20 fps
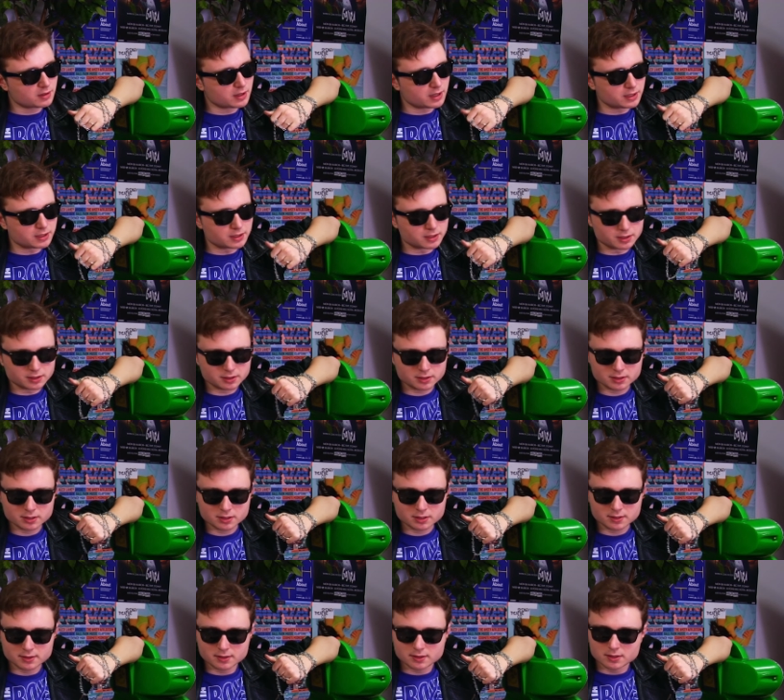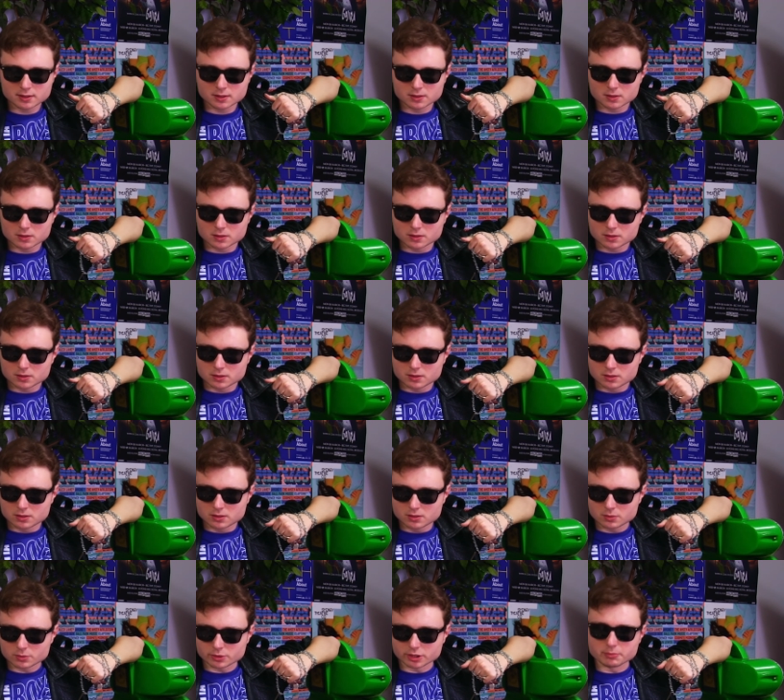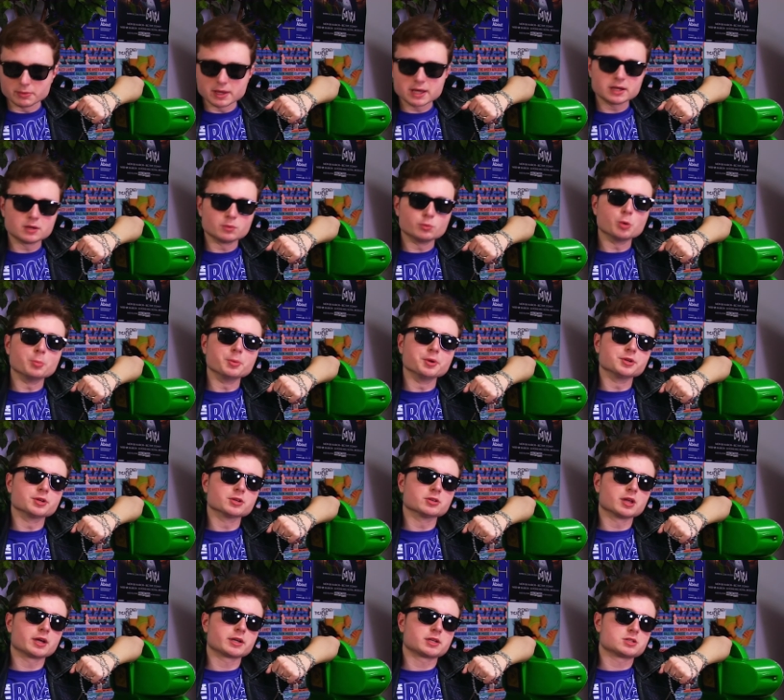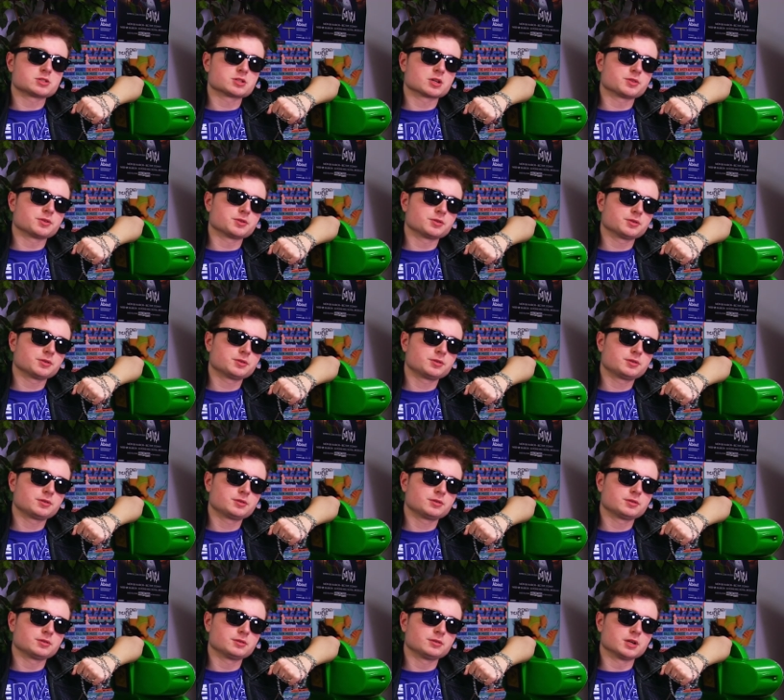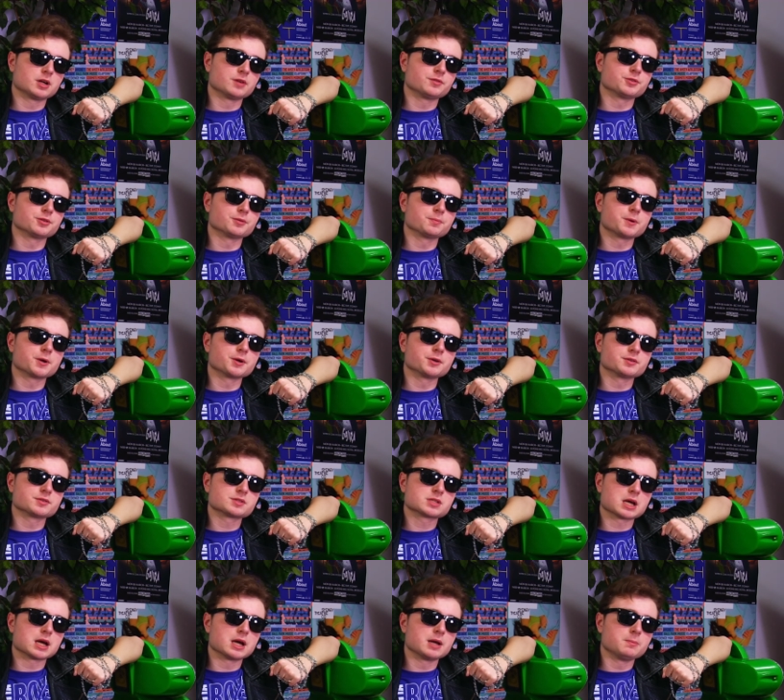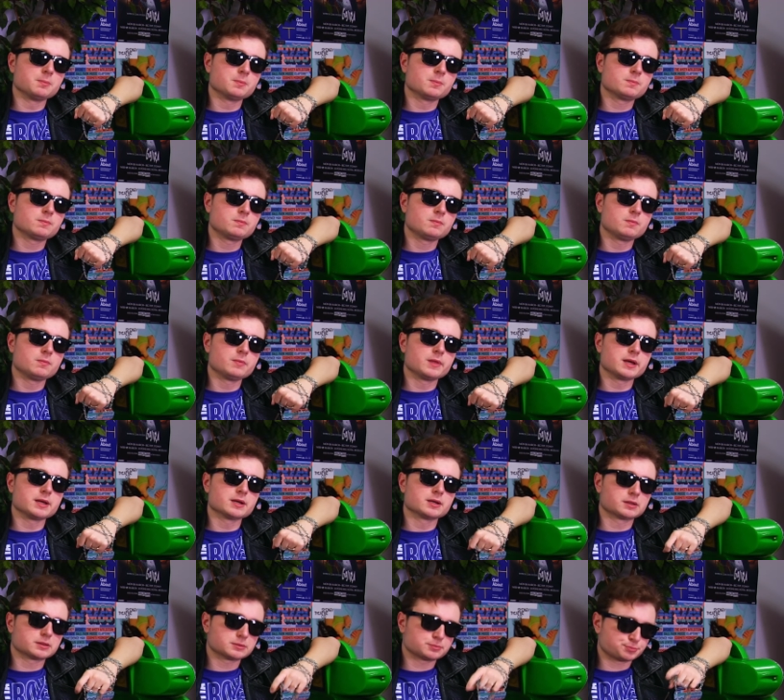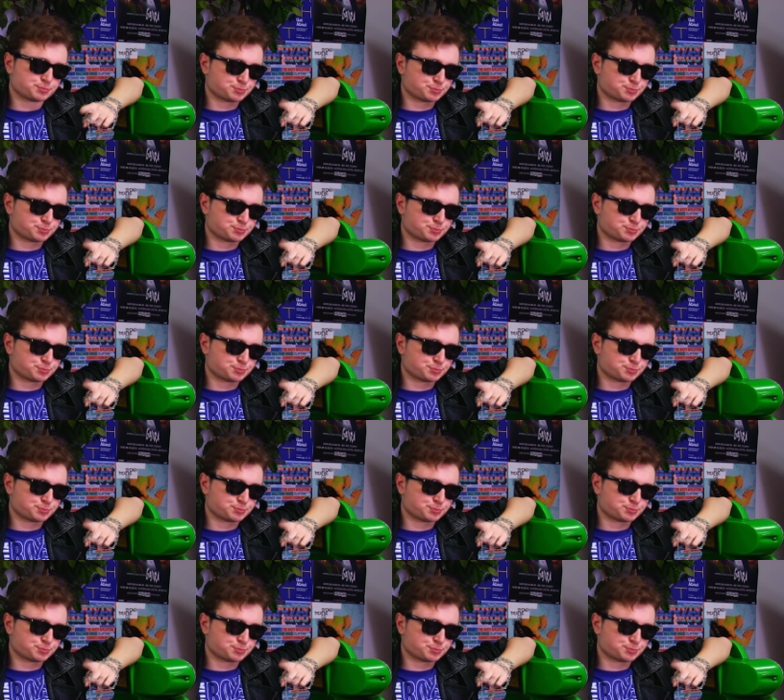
I, uh. When a man and a woman don't like each other, after a period of time, they, uh.